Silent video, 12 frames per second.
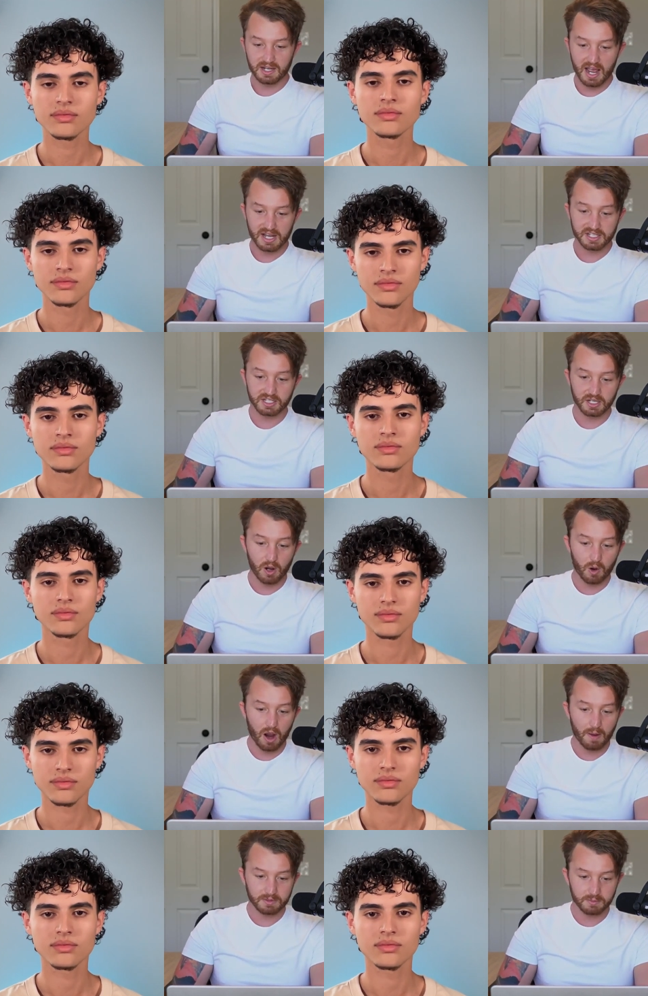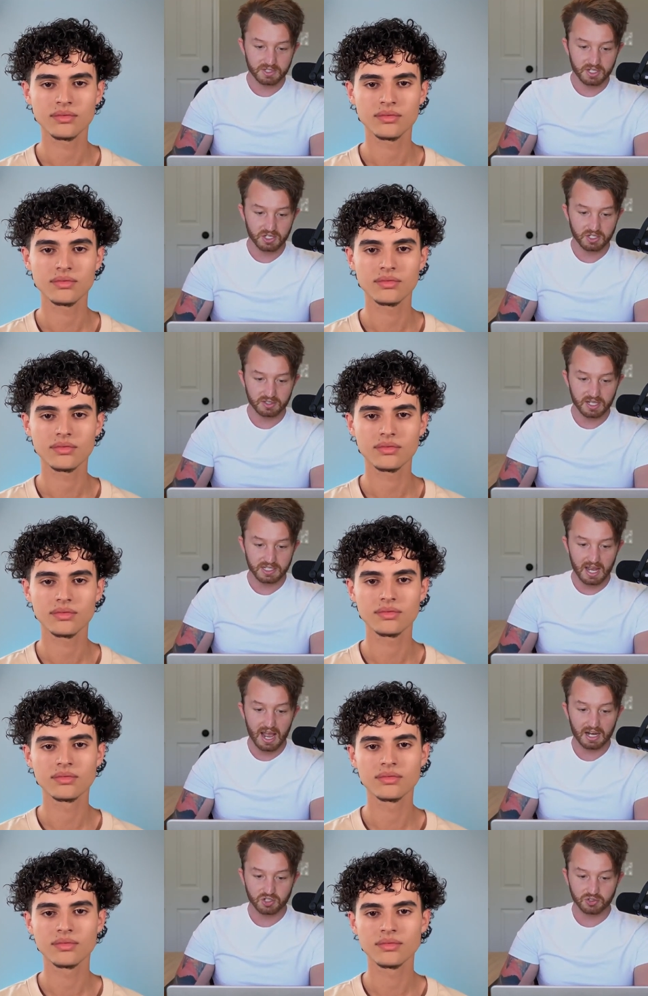Speaker 1: S E O optimization that's
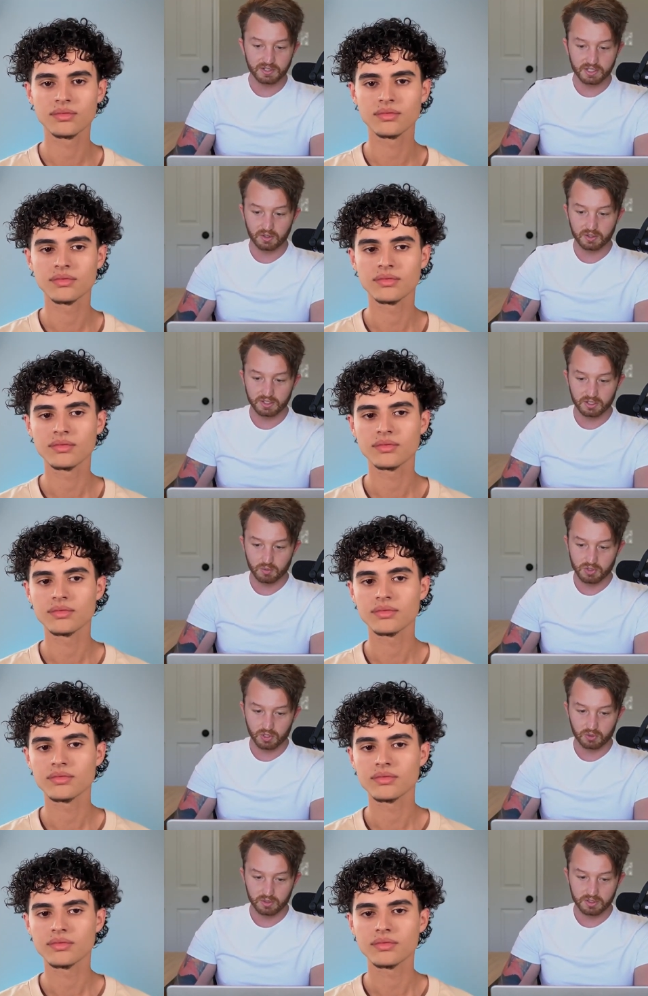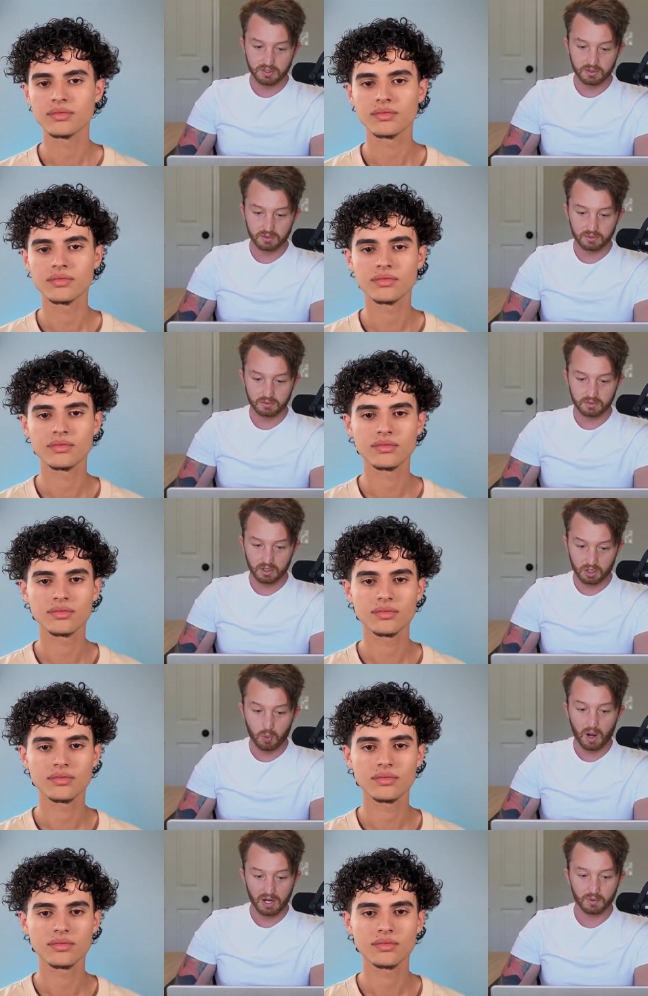actually going to result in you
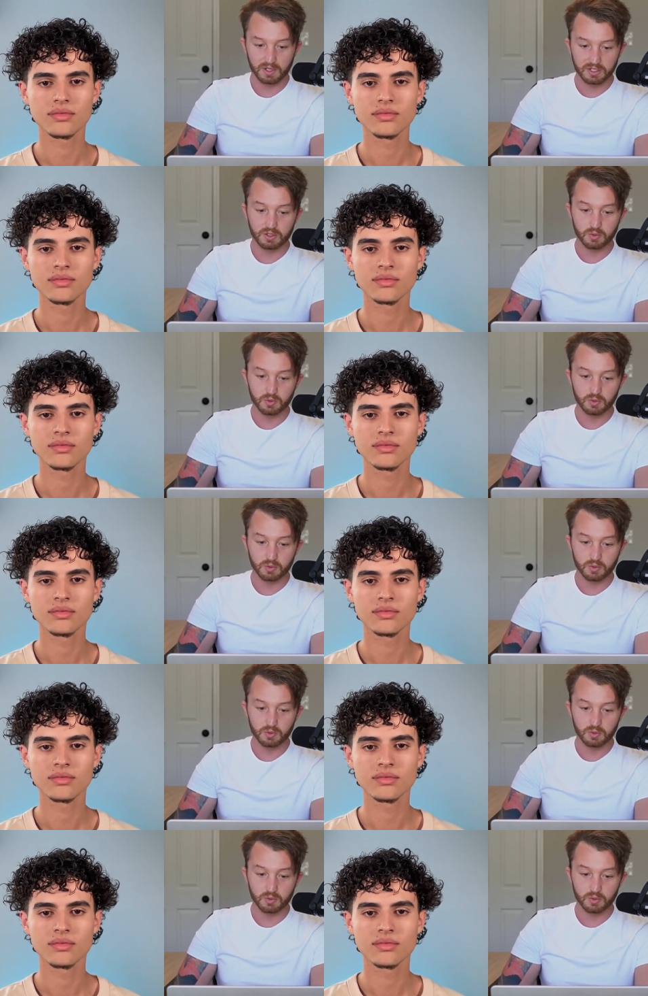acquiring new